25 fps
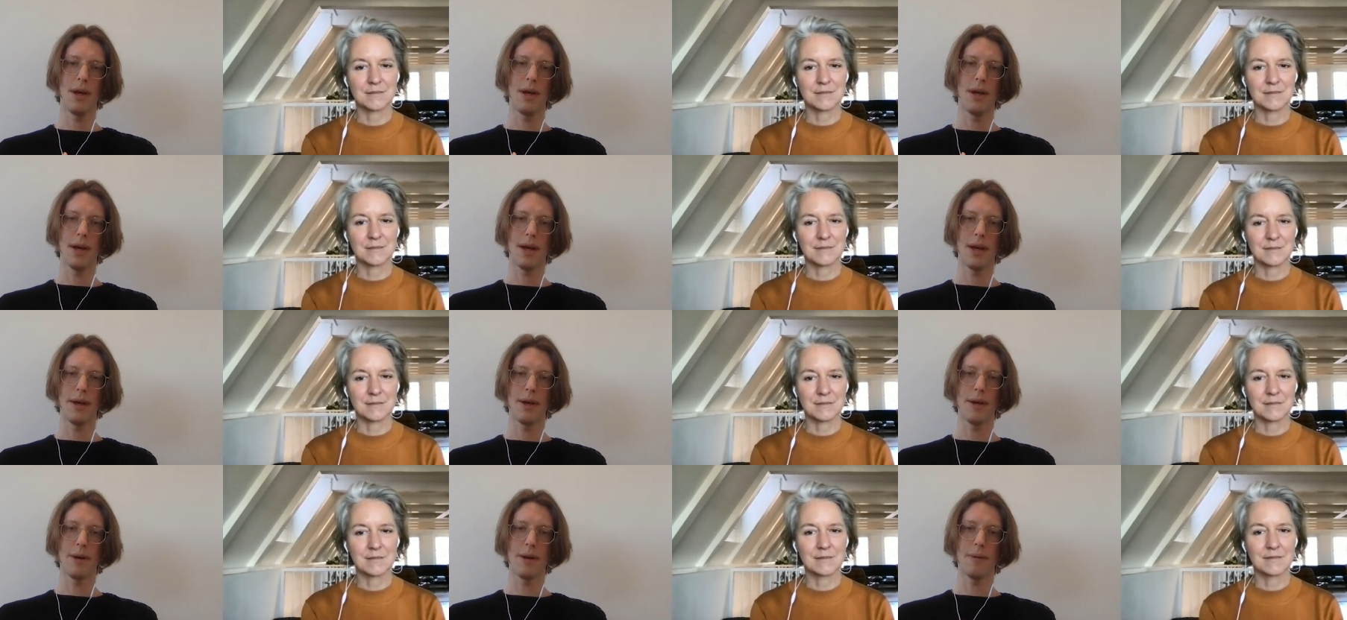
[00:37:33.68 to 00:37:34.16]

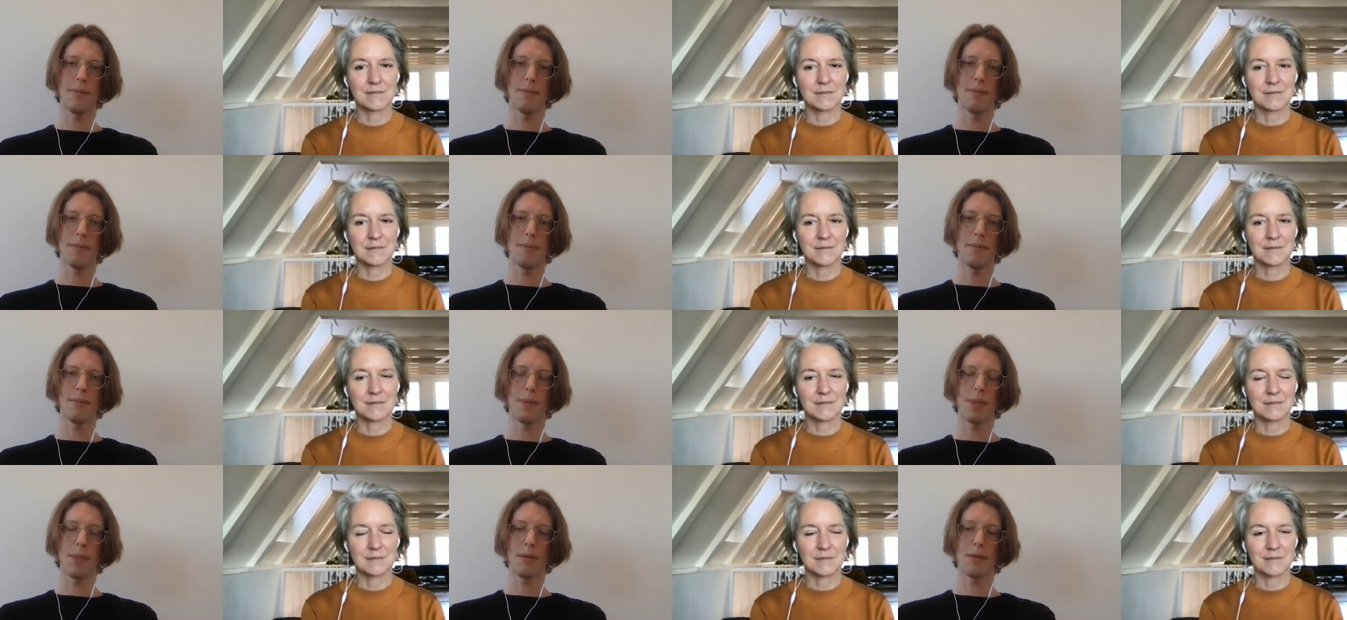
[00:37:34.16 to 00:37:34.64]

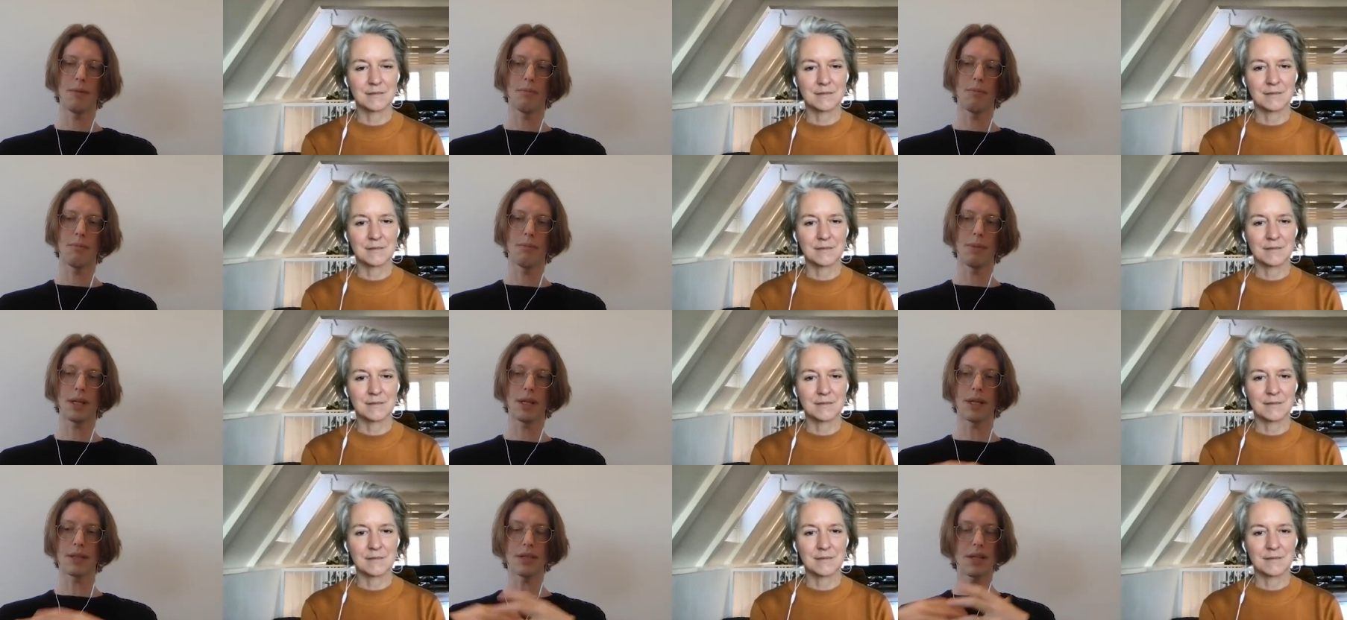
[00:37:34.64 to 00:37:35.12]

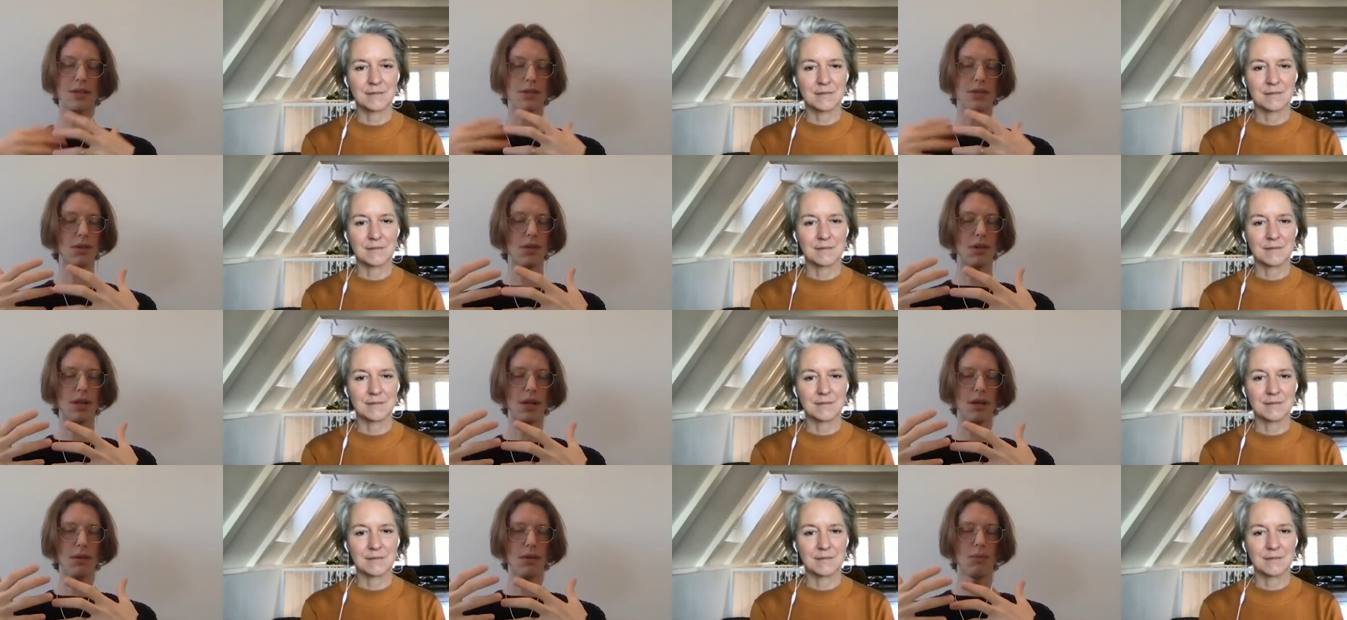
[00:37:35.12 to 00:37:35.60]
Speaker 1: Because
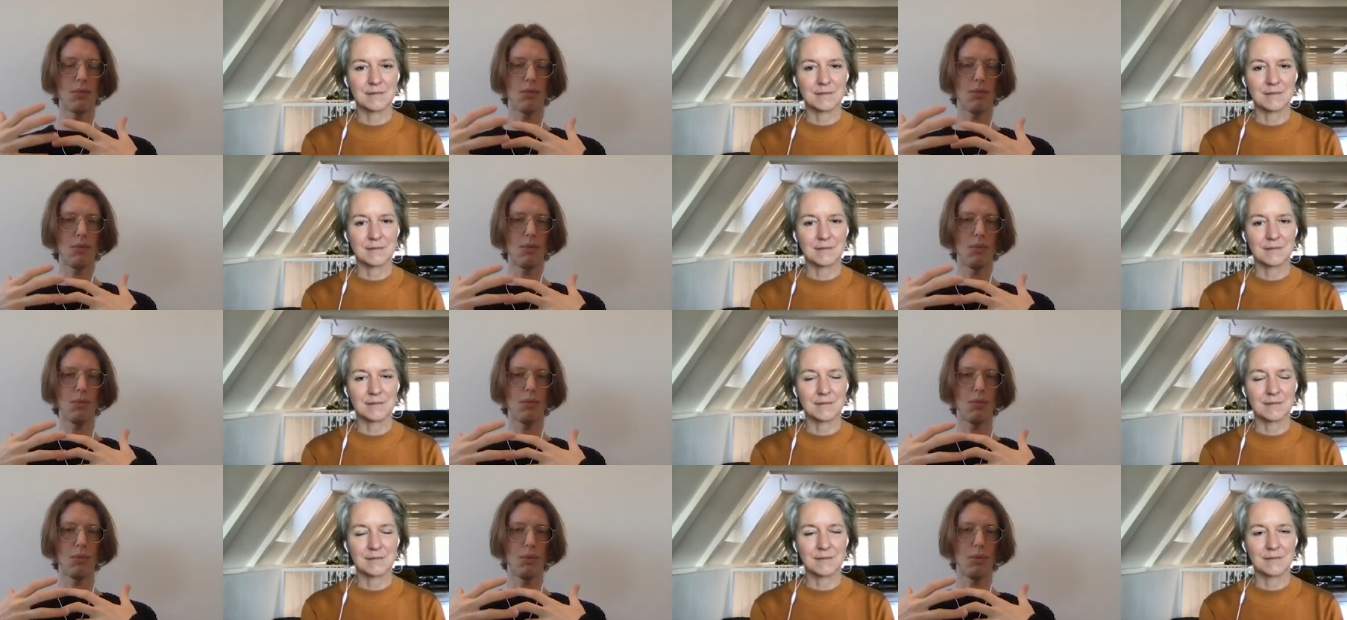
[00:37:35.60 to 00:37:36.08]

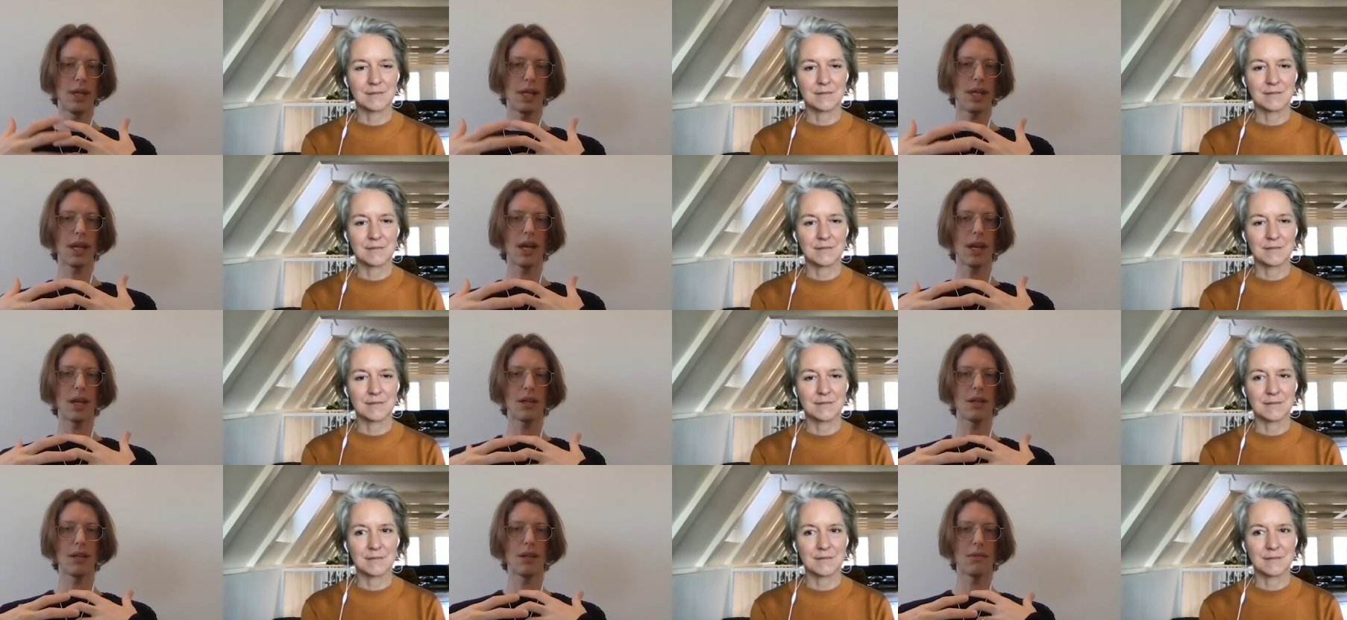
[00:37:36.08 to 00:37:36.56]

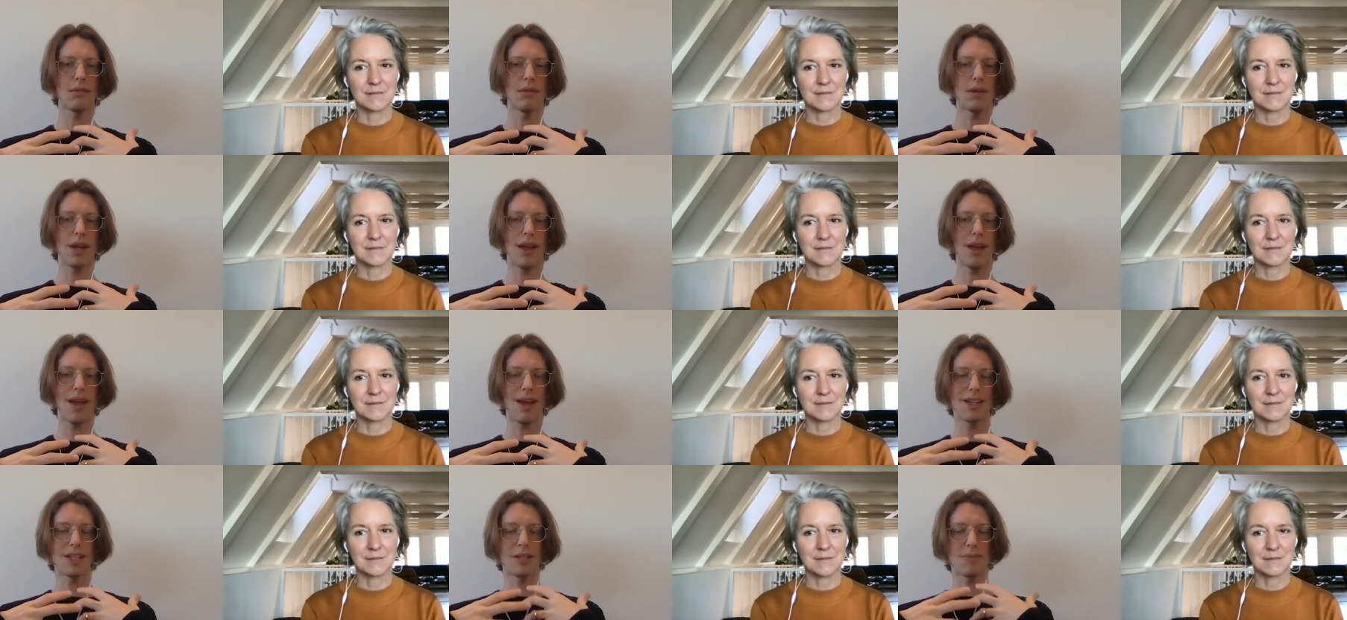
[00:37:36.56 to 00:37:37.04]

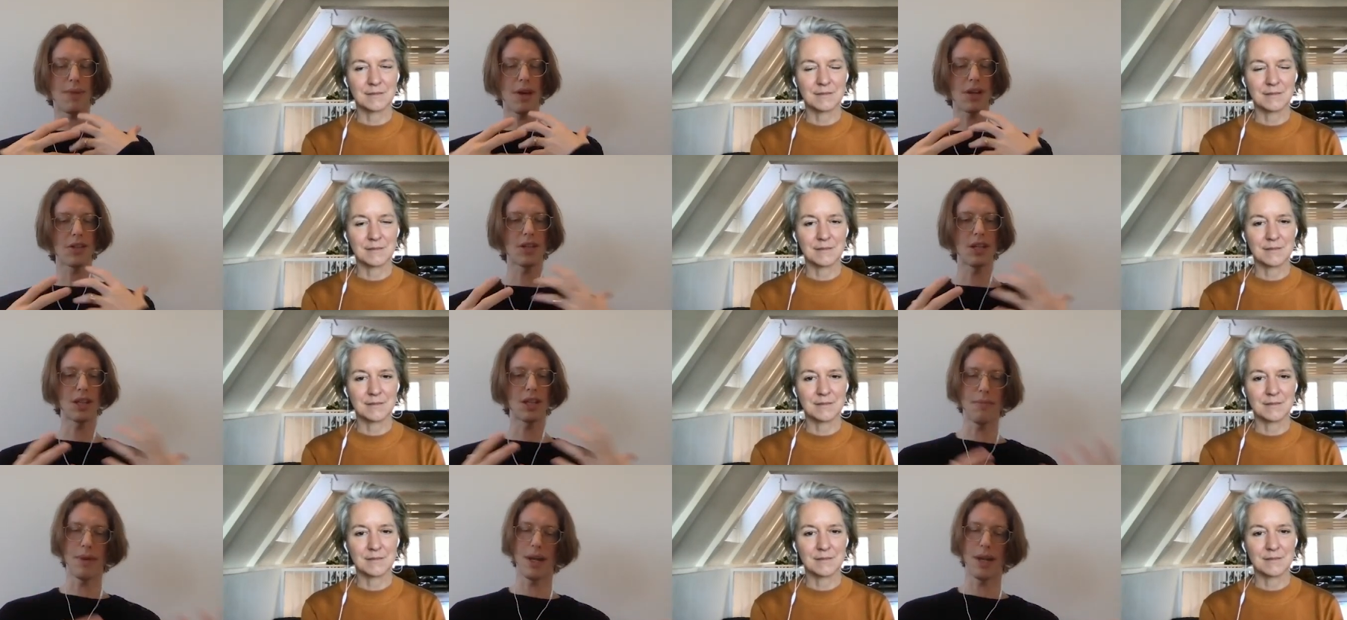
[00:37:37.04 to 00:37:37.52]

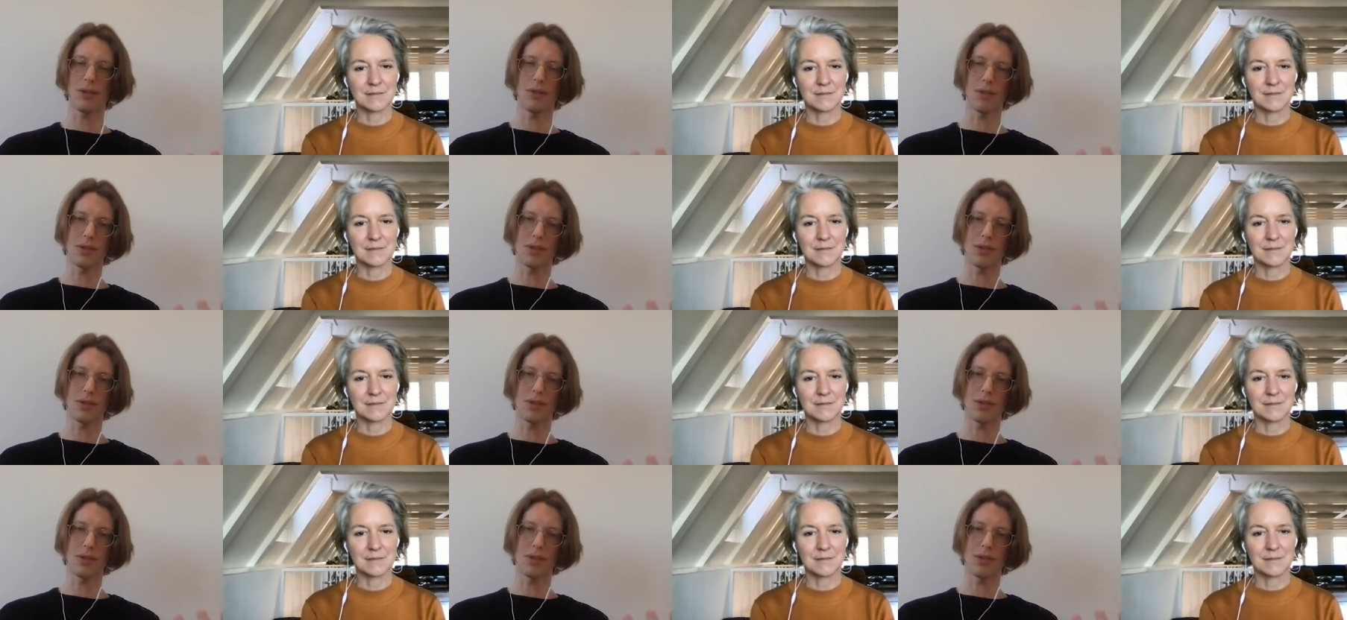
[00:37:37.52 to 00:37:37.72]
especially on the medical